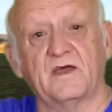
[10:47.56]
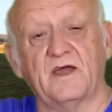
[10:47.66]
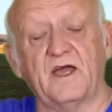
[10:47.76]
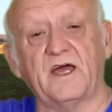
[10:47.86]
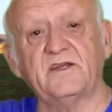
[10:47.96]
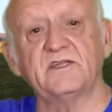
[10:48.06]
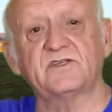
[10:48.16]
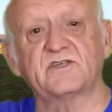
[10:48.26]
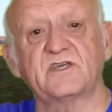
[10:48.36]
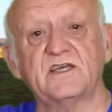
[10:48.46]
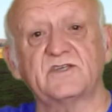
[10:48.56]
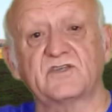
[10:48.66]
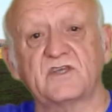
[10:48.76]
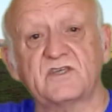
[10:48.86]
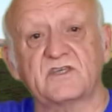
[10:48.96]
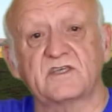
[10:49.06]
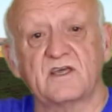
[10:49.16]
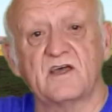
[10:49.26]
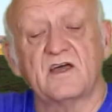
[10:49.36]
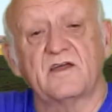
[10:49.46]
And it says this,
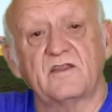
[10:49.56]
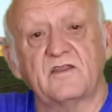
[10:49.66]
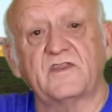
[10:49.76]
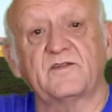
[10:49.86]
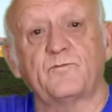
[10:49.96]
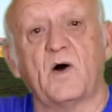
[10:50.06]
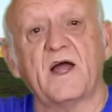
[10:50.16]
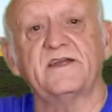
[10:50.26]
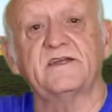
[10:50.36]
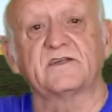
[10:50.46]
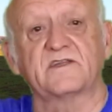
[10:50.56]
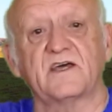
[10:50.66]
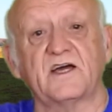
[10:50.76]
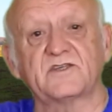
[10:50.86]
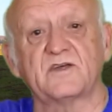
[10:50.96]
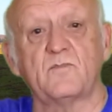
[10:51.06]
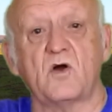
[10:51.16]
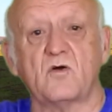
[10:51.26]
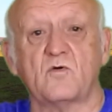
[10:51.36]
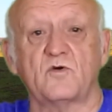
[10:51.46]
that bind it as a
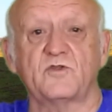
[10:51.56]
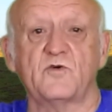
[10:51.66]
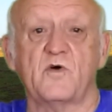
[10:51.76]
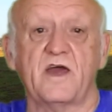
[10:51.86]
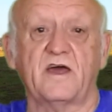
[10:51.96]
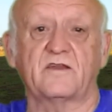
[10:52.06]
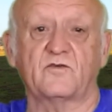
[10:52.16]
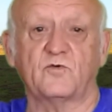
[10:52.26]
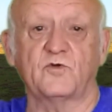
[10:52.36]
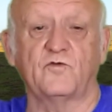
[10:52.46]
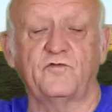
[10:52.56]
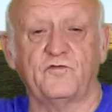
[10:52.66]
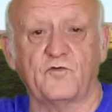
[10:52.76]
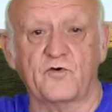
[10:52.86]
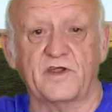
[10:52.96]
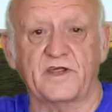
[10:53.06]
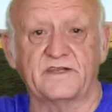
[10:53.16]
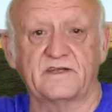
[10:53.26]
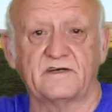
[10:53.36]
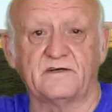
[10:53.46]
mark on your hand or your forehead.
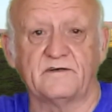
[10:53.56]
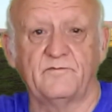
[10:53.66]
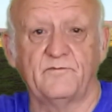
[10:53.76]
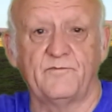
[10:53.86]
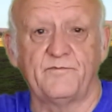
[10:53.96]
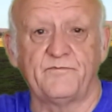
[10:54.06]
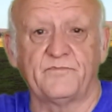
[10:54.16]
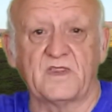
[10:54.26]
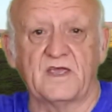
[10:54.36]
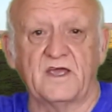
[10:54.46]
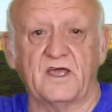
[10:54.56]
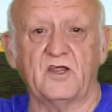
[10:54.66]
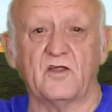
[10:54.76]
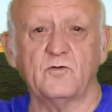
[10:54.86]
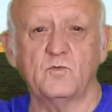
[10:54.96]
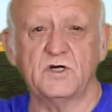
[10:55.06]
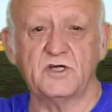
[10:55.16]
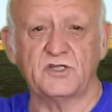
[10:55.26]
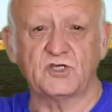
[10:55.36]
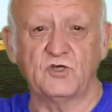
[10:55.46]
In other
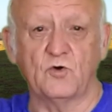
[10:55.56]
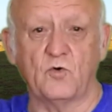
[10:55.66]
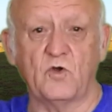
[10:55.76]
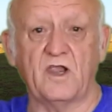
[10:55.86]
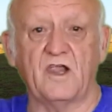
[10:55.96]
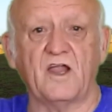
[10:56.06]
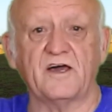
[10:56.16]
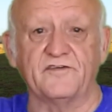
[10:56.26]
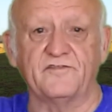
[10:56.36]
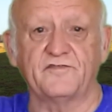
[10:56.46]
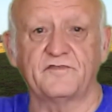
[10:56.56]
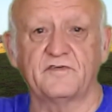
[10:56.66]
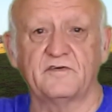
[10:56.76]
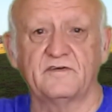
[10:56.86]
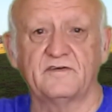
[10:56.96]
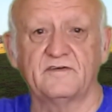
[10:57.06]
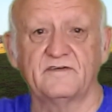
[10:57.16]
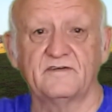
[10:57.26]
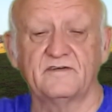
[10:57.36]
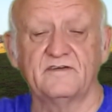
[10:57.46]
words, your life
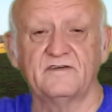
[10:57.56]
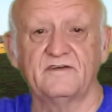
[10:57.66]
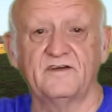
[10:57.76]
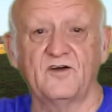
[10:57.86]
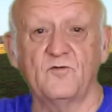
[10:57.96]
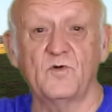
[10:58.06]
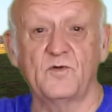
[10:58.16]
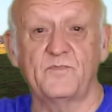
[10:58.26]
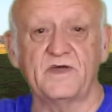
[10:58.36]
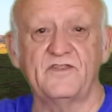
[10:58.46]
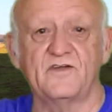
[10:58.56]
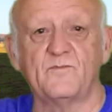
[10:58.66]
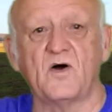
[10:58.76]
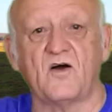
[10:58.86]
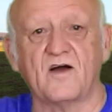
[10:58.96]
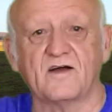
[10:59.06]
will be the mark.